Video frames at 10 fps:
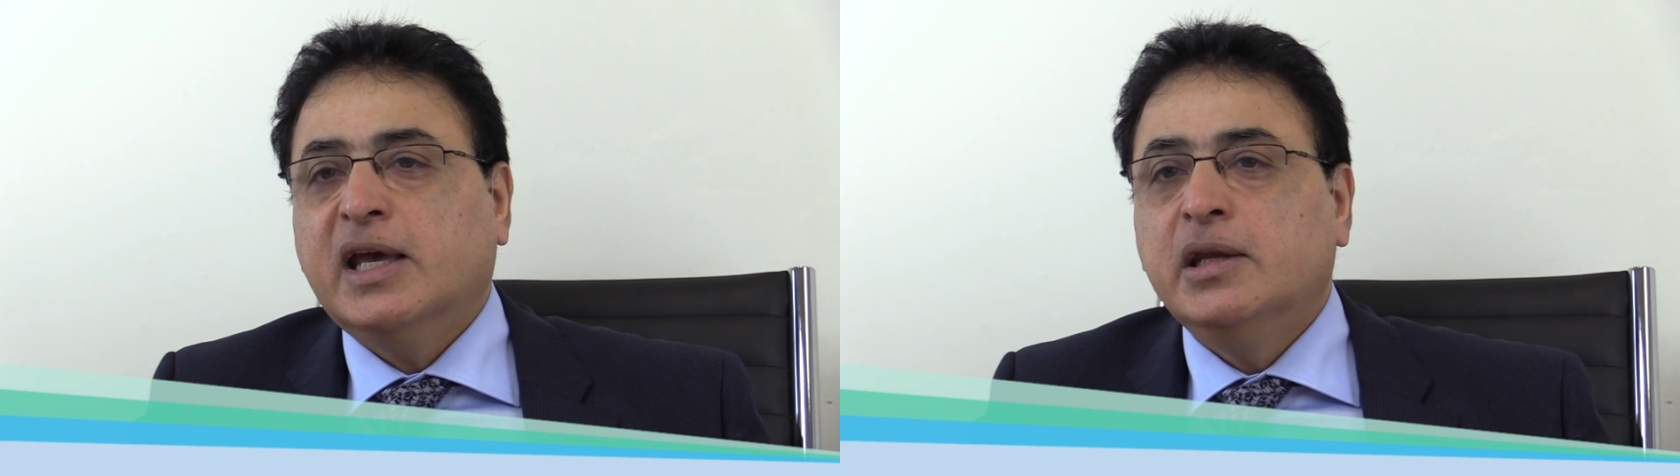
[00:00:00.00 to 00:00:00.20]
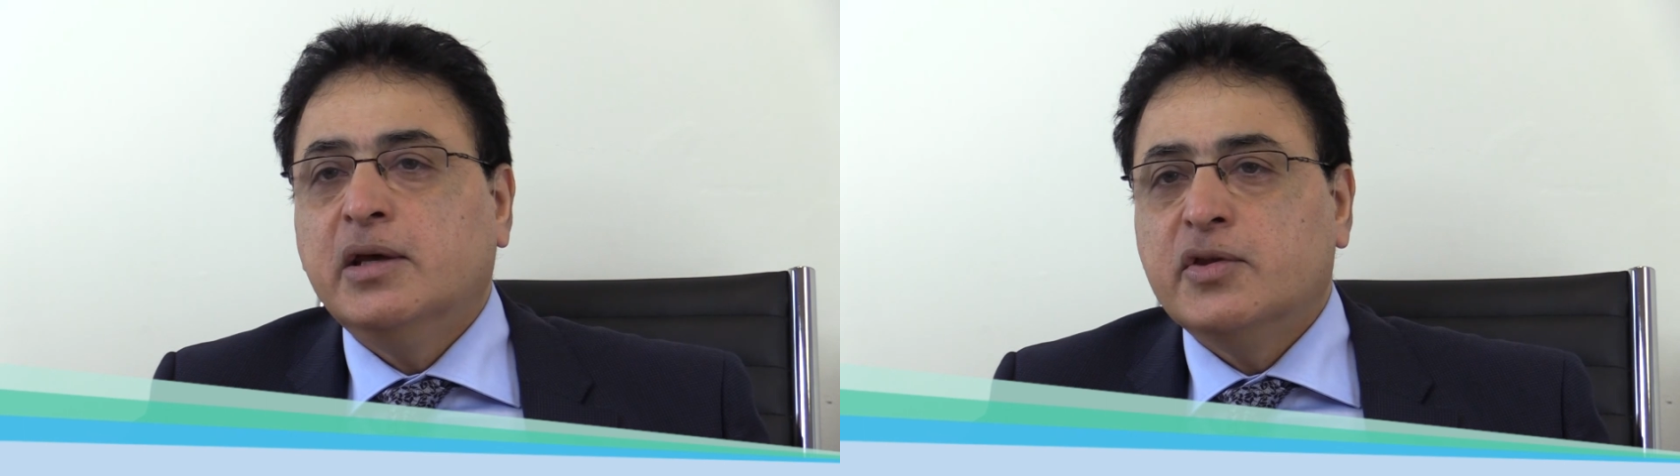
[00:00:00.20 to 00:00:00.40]

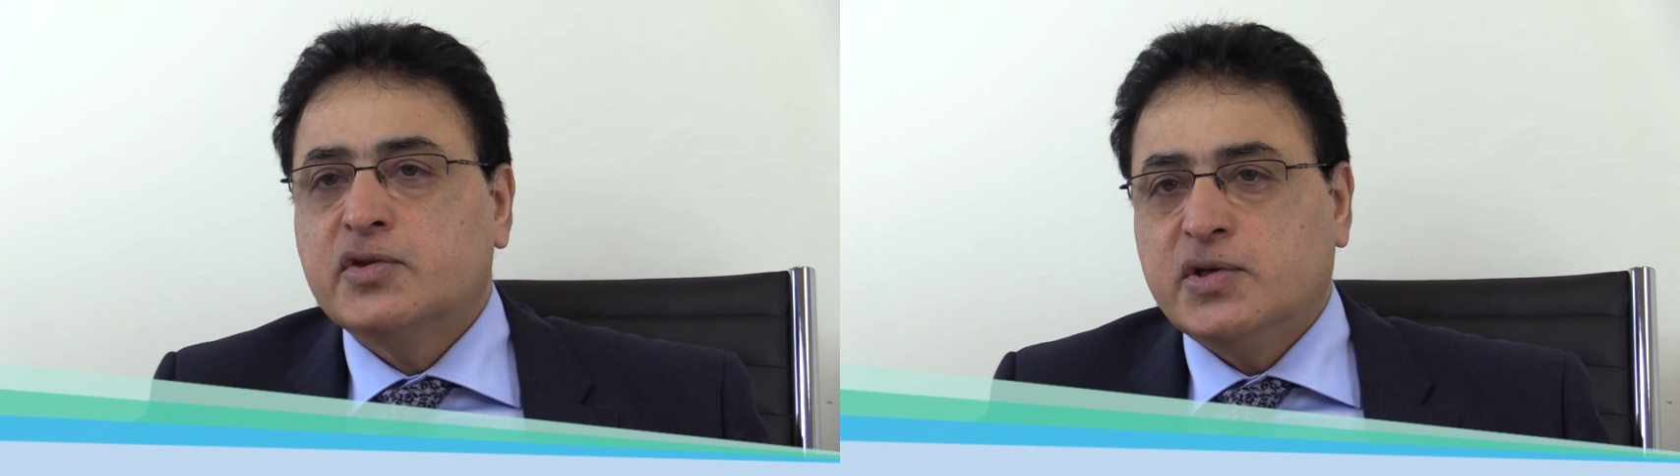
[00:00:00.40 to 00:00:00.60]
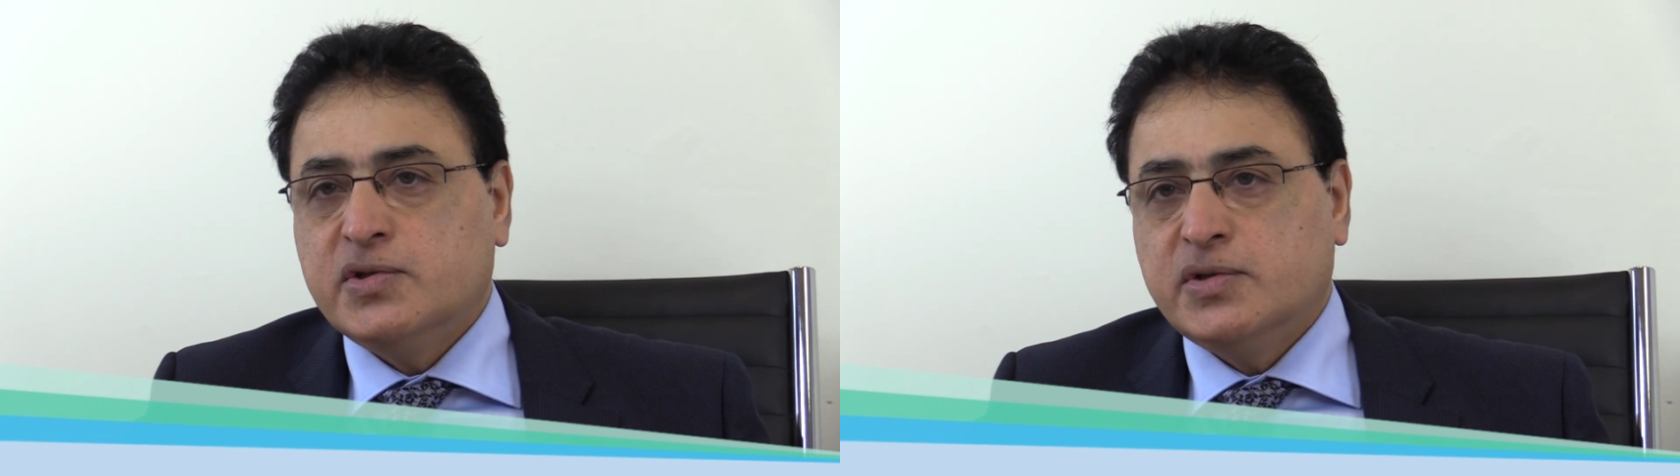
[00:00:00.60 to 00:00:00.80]
any other
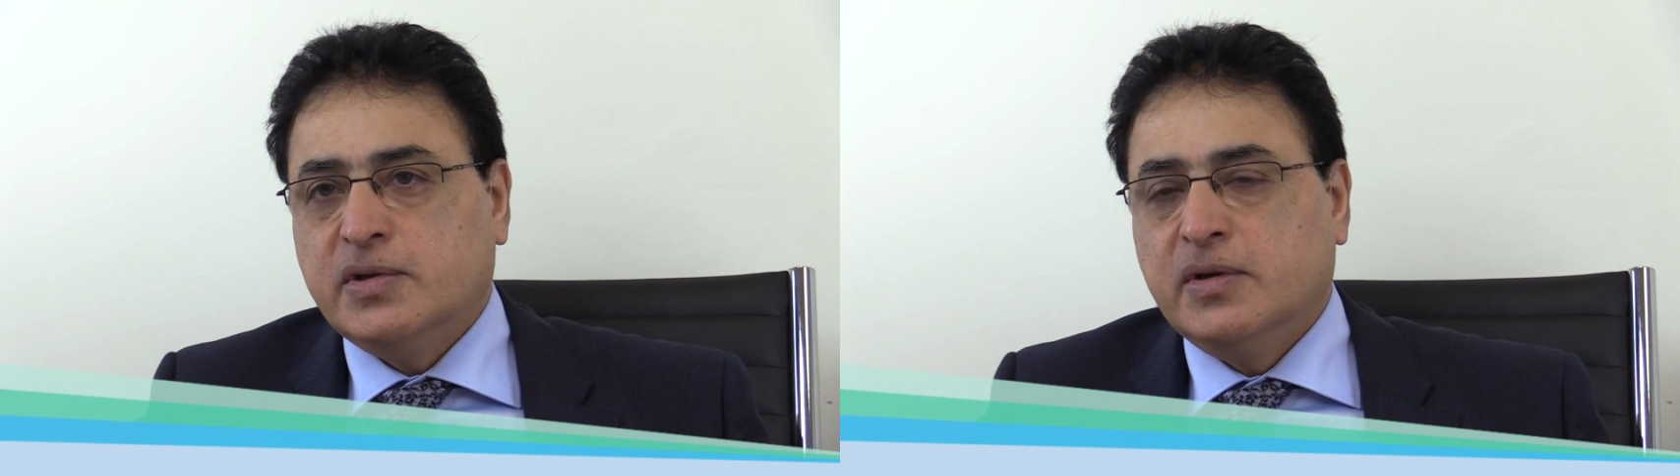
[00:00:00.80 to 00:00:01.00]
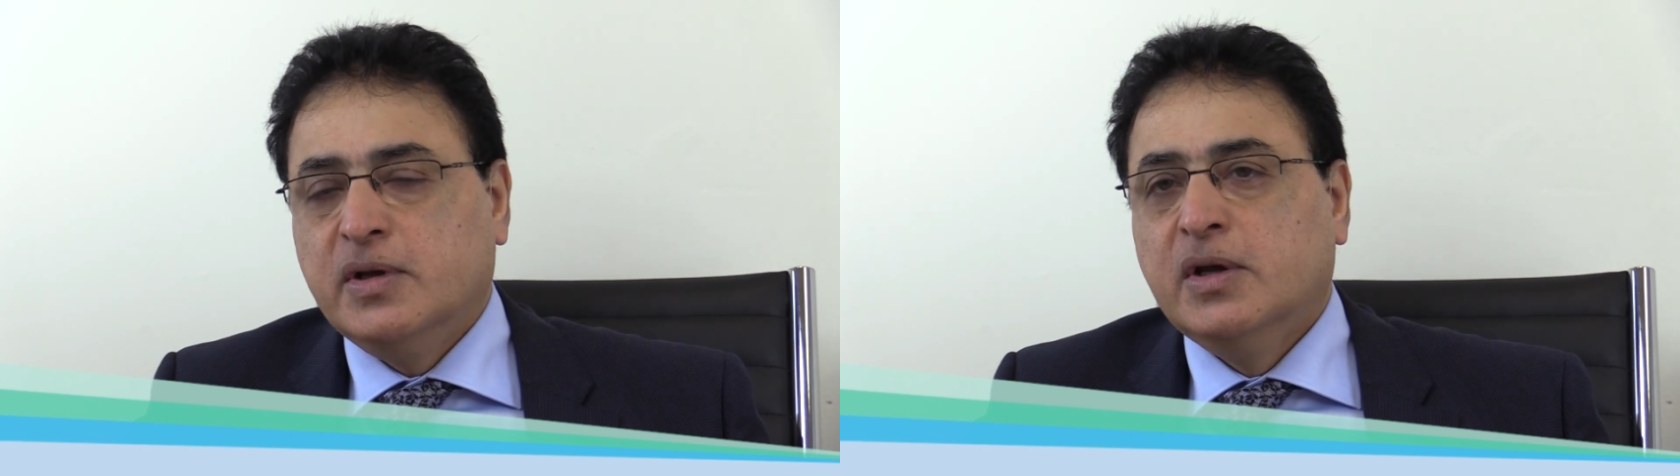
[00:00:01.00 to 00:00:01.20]

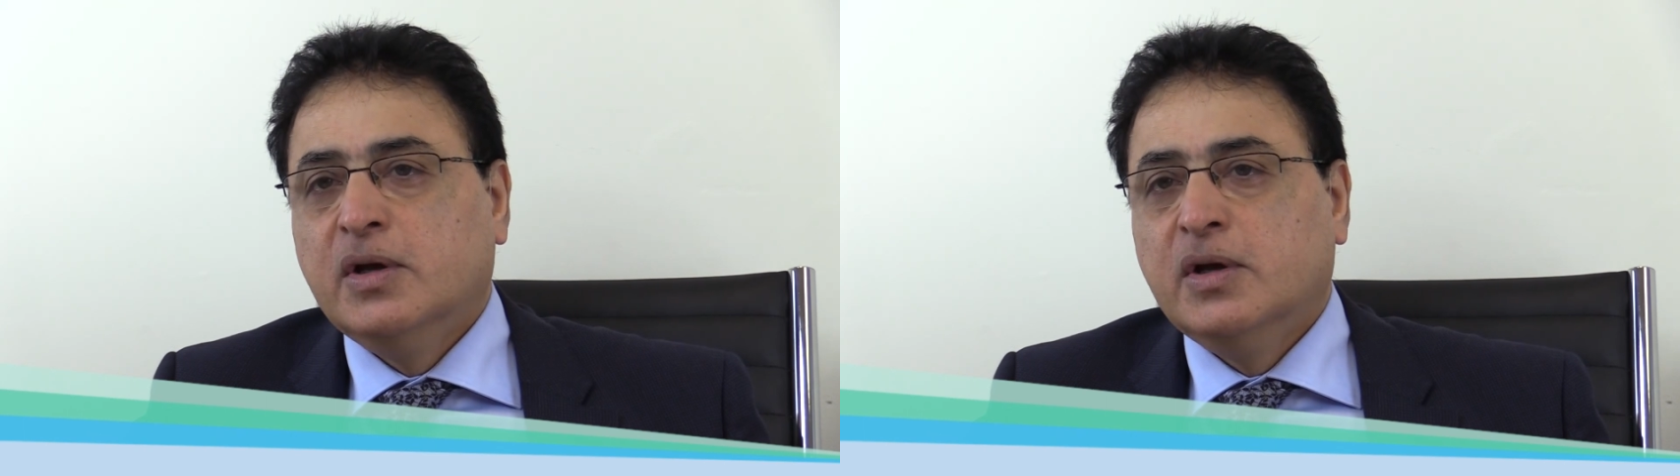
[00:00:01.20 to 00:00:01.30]
citizen